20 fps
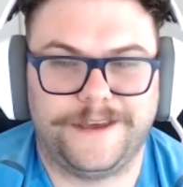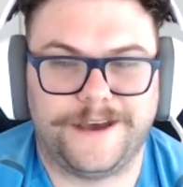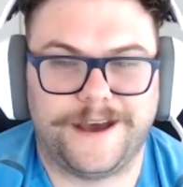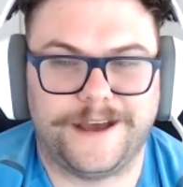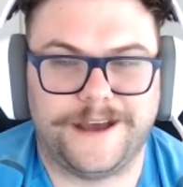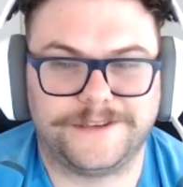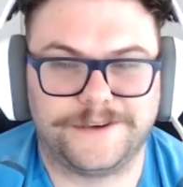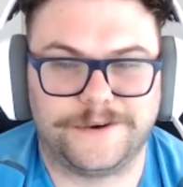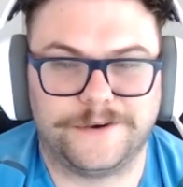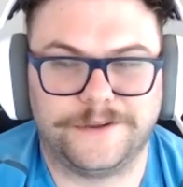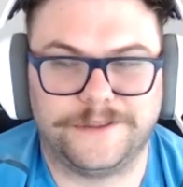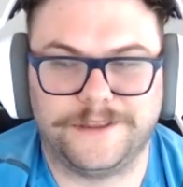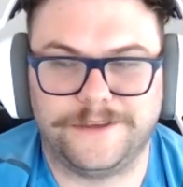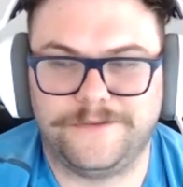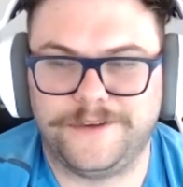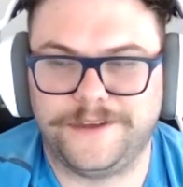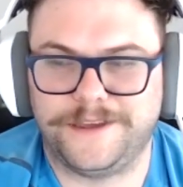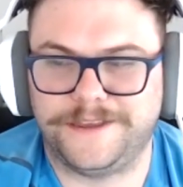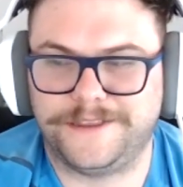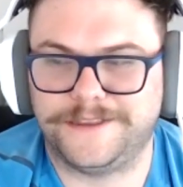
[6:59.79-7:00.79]
I started
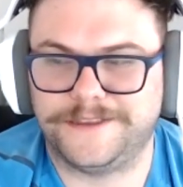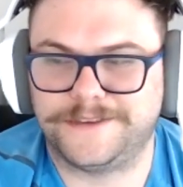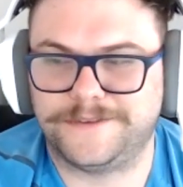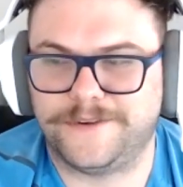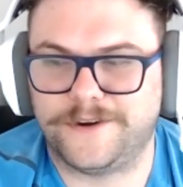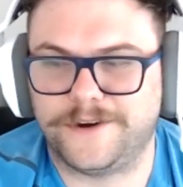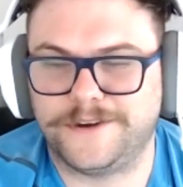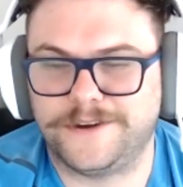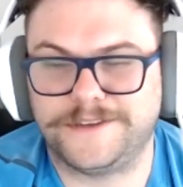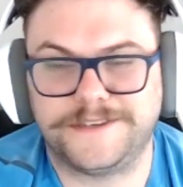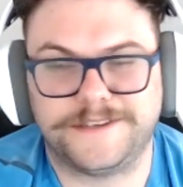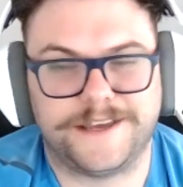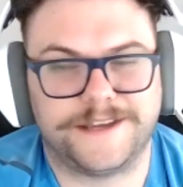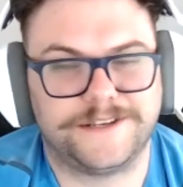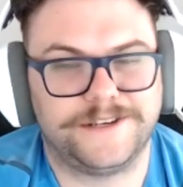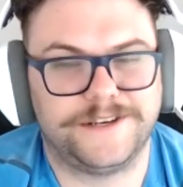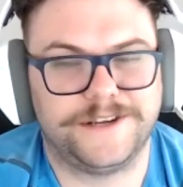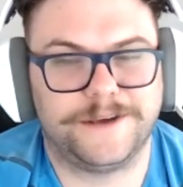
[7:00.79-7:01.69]
living in this very sketchy